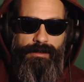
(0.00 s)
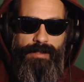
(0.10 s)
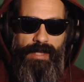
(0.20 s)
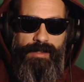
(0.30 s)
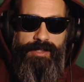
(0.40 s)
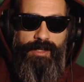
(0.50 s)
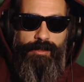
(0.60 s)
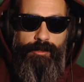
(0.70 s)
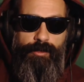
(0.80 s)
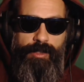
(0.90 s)
Yeah, these are
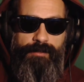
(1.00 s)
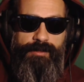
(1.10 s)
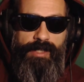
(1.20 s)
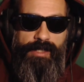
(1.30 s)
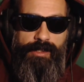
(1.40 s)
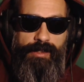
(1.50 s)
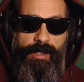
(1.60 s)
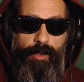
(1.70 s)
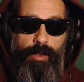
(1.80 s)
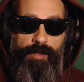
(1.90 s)
the two teams
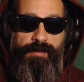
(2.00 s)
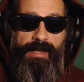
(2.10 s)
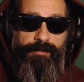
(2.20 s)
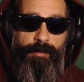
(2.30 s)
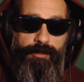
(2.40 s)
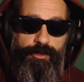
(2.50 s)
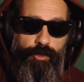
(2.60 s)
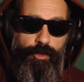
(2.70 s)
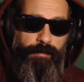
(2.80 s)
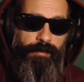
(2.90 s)
that qualified from this
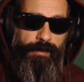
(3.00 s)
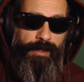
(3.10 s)
group.